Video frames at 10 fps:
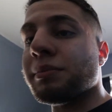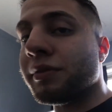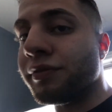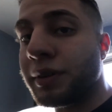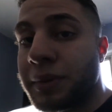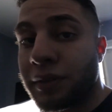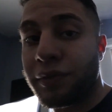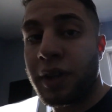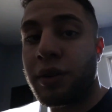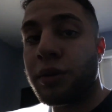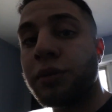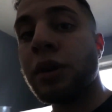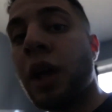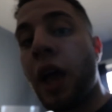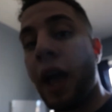I've been filming a video
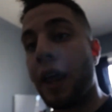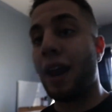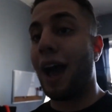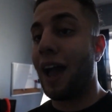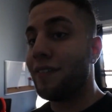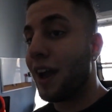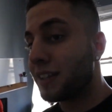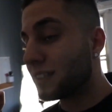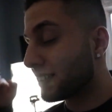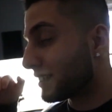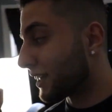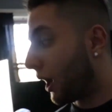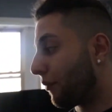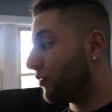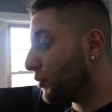and I've had to
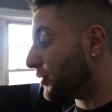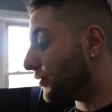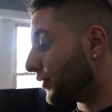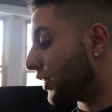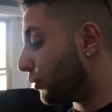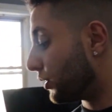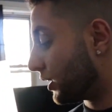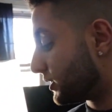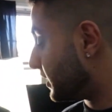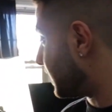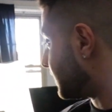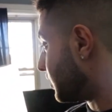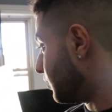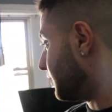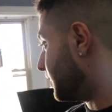stop filming the video because of that
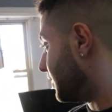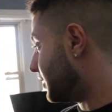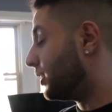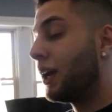thing over there.